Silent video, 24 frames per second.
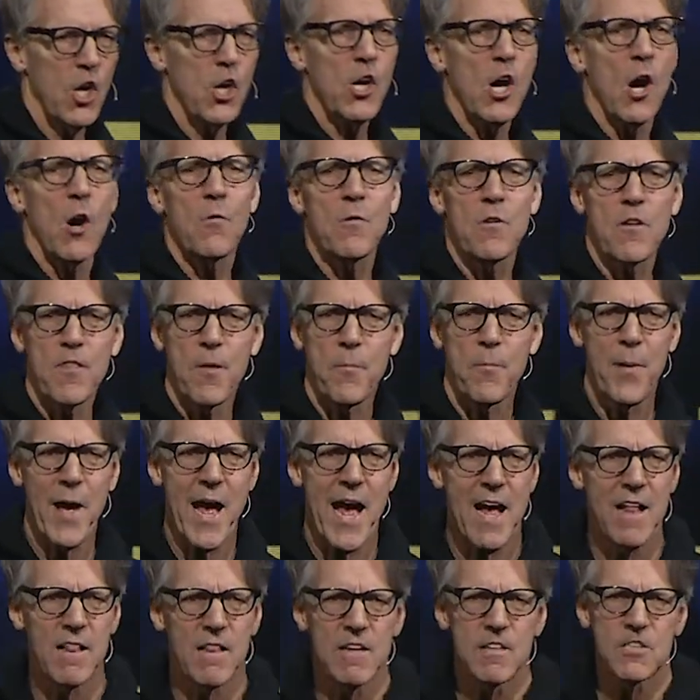go to the
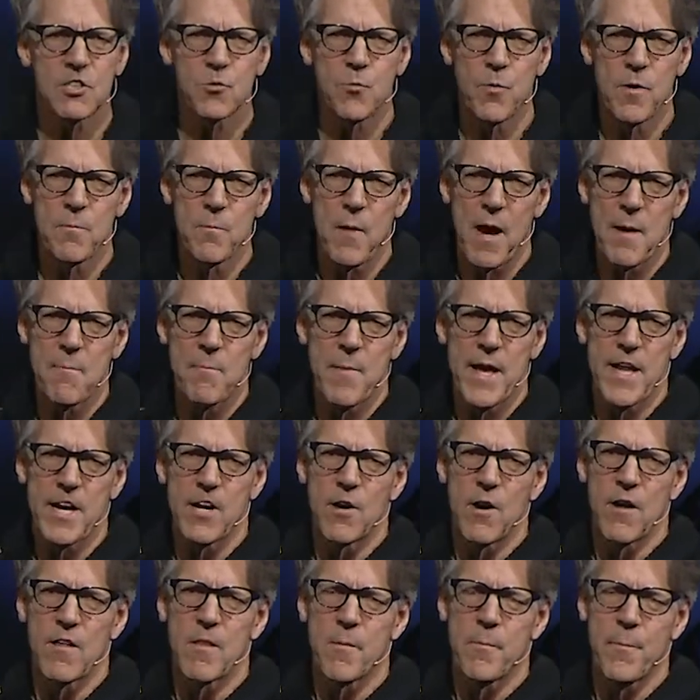palace when my men
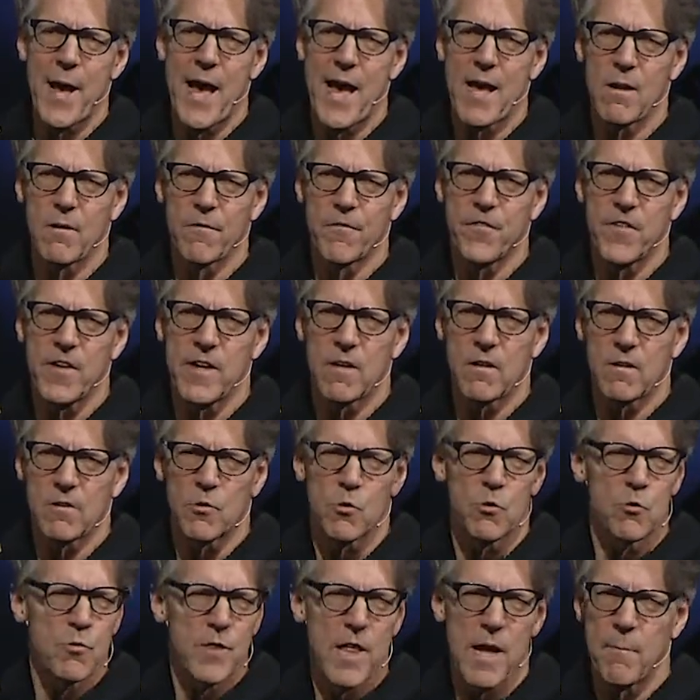are on the battlefield?
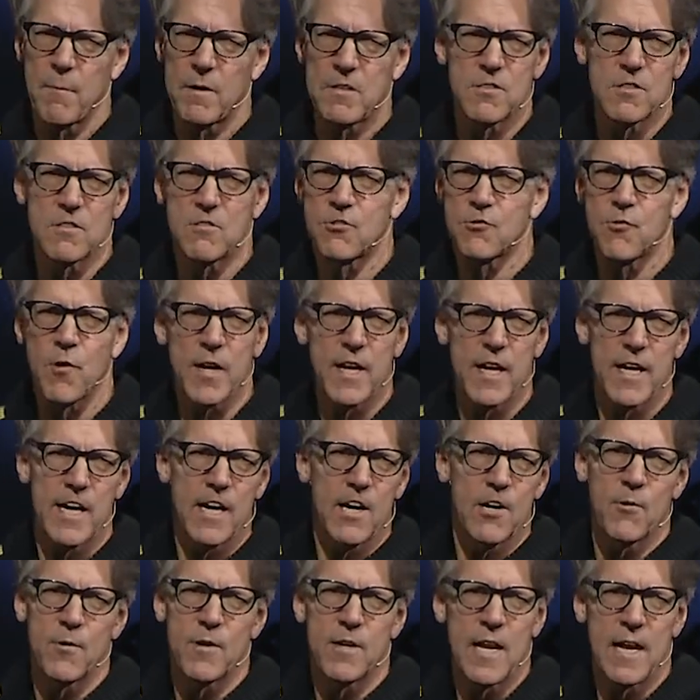Ooh, that must have struck an
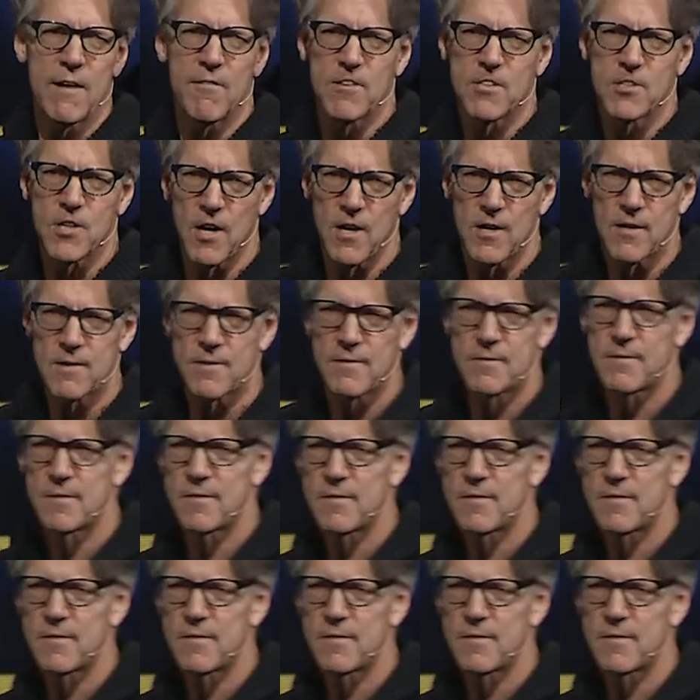arrow in David's heart.